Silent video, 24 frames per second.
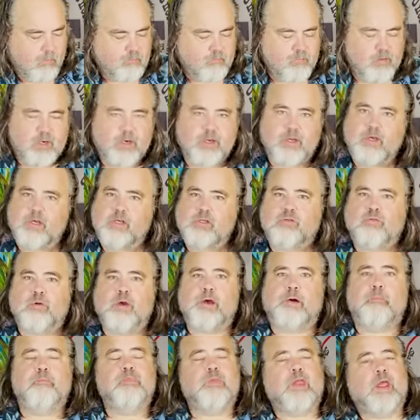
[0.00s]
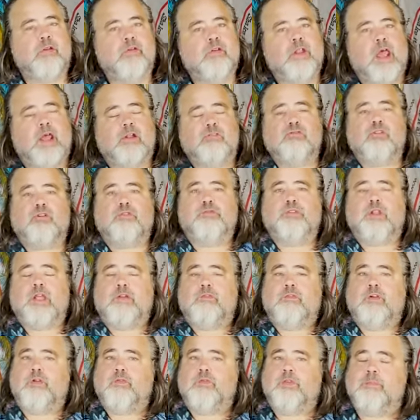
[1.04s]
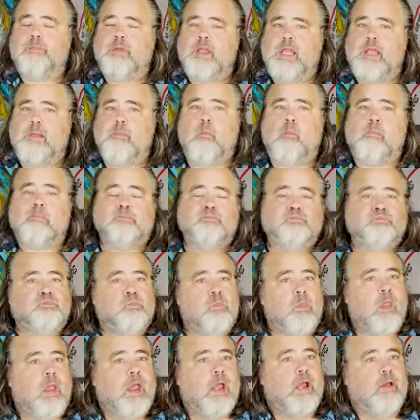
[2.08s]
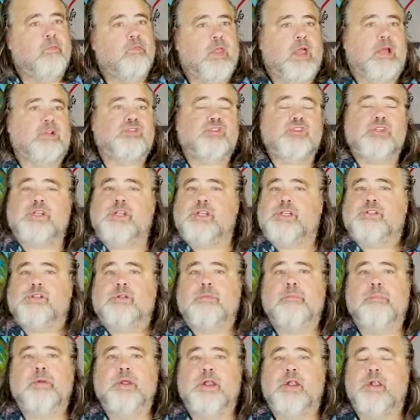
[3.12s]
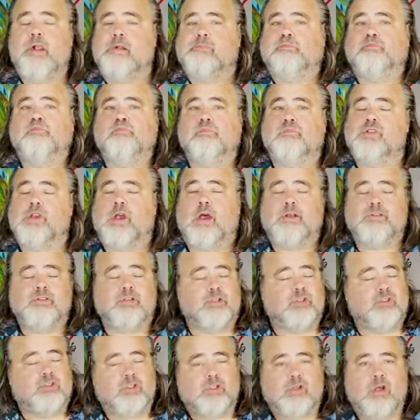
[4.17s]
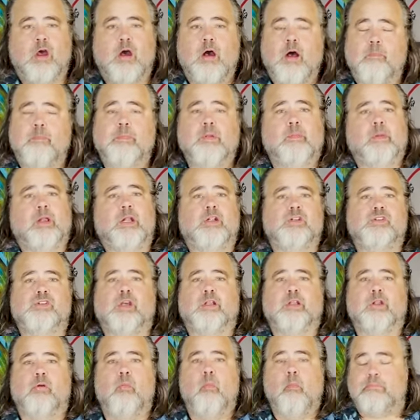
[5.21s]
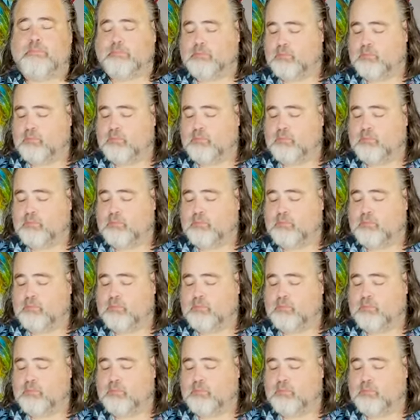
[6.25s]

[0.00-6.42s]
Very good as well. That natural flavor of the meat and that cheese and beer and sausage just complement each other.